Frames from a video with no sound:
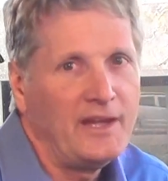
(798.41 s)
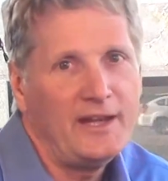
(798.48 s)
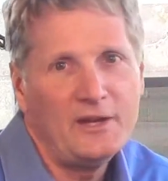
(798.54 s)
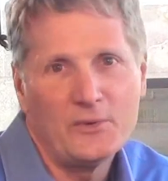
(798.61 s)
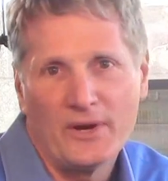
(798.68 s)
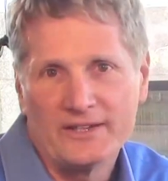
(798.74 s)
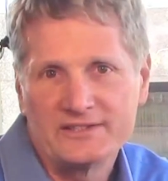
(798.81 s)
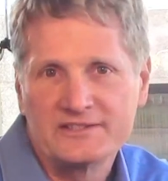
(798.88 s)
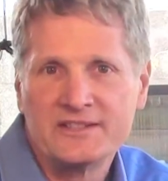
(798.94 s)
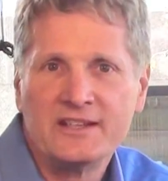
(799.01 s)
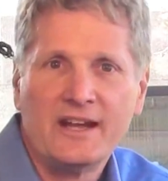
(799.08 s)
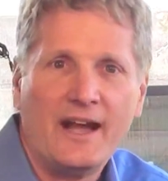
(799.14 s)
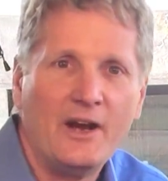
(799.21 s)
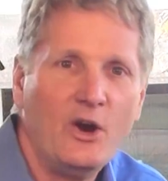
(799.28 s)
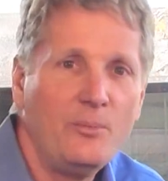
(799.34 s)
Anyways,
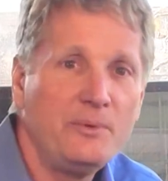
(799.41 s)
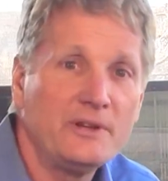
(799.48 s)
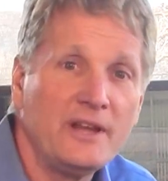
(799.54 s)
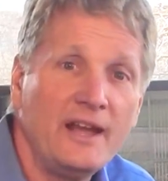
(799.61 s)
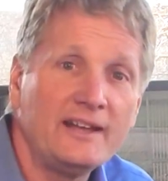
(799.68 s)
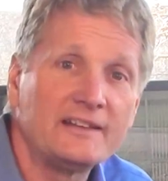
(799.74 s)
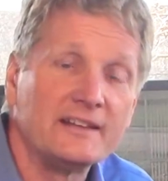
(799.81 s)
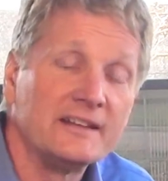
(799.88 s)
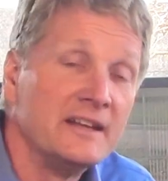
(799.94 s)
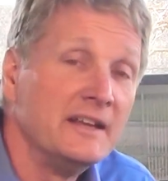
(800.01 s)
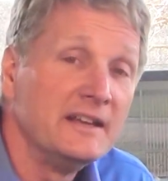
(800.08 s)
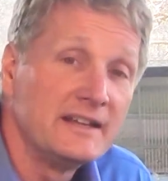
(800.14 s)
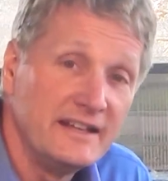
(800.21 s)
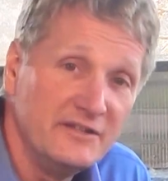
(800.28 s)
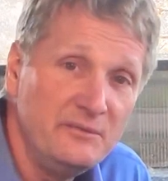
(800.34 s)
I hope you liked it.
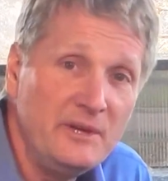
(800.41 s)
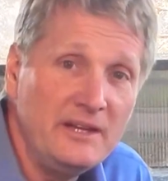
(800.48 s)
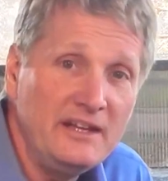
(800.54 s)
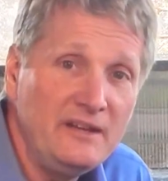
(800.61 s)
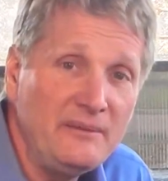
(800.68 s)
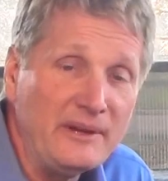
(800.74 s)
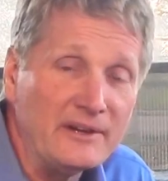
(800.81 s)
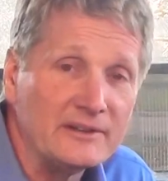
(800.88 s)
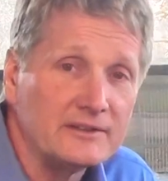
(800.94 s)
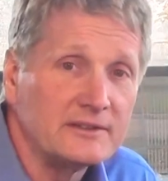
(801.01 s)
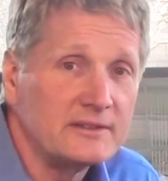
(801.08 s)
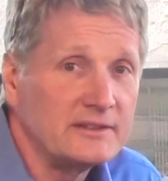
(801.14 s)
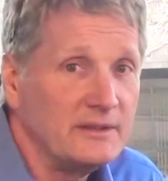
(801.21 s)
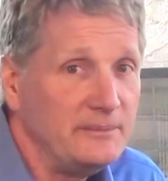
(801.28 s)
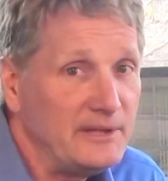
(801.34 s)
Give me an email.
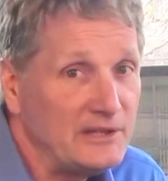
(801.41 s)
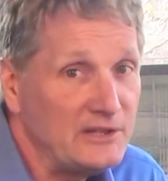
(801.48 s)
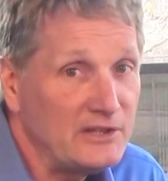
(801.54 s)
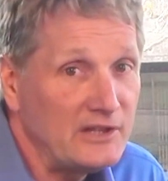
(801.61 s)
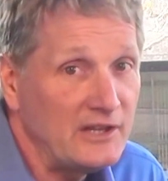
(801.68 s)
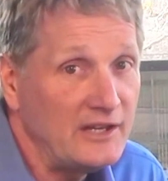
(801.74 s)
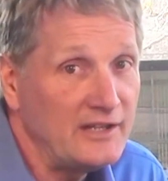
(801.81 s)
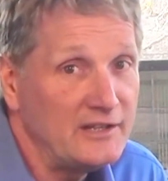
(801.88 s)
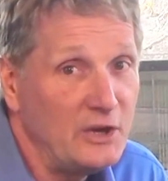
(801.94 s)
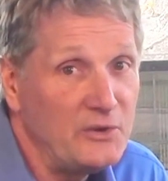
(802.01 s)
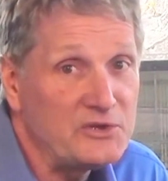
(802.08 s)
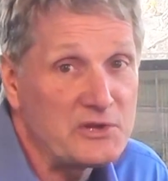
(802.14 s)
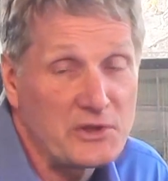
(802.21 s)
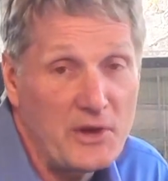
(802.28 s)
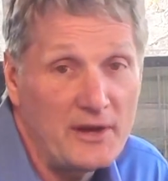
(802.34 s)
Let me know
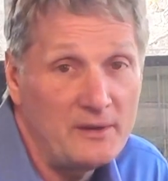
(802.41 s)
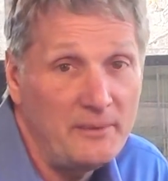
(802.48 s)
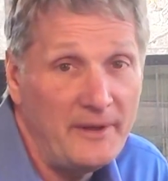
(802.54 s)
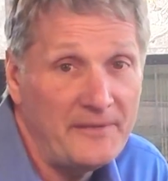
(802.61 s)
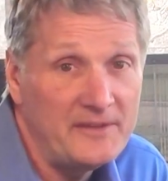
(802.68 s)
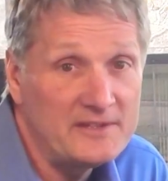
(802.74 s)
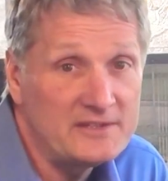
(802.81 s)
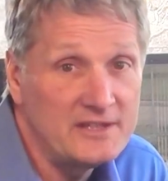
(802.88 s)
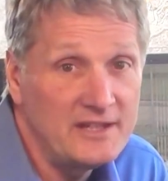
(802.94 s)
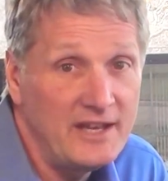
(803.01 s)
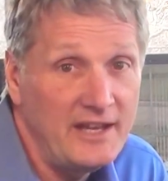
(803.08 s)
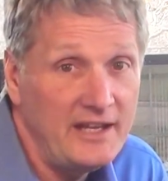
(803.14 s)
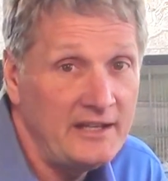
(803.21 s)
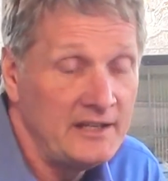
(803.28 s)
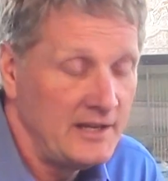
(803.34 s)
what you thought about this
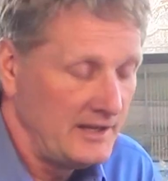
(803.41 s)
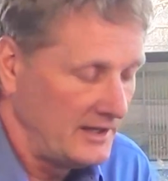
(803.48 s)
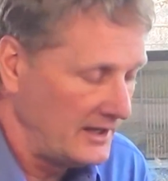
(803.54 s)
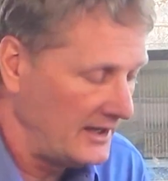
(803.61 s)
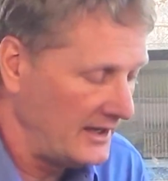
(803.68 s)
today.